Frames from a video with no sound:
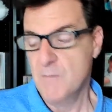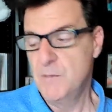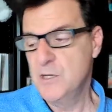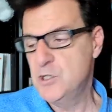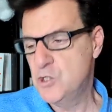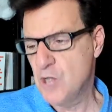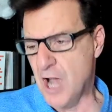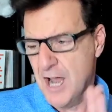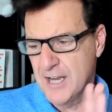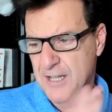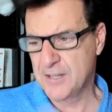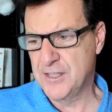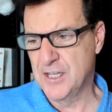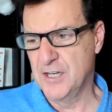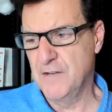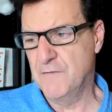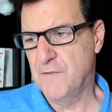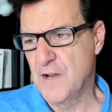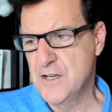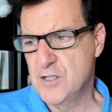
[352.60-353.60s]
But
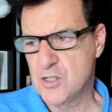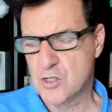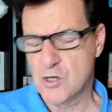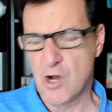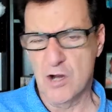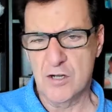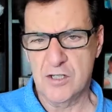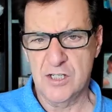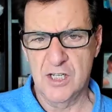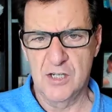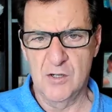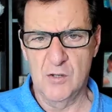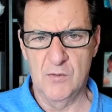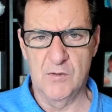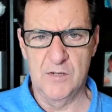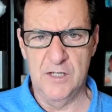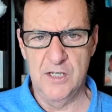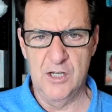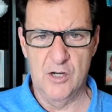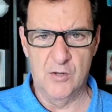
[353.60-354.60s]
Jonathan, if I start
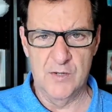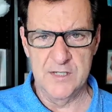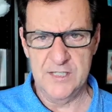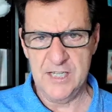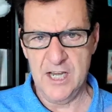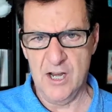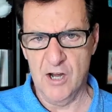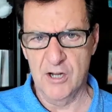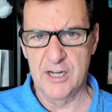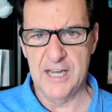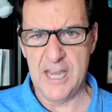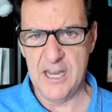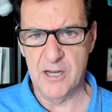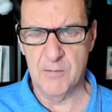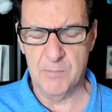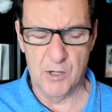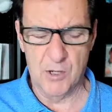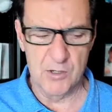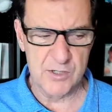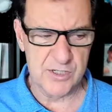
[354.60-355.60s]
to, interrogate
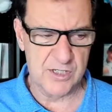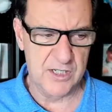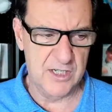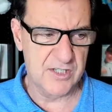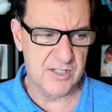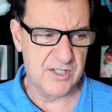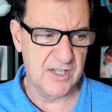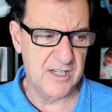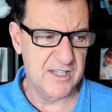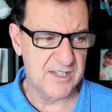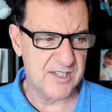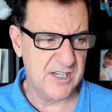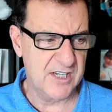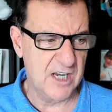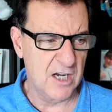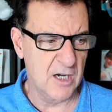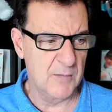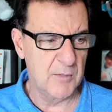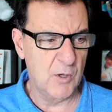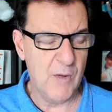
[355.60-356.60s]
a person, it's going to
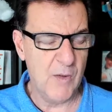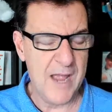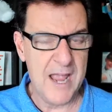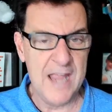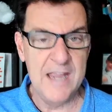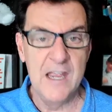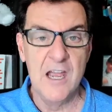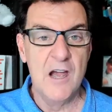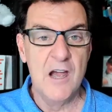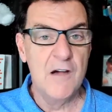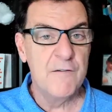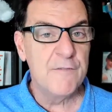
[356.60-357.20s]
scare them away.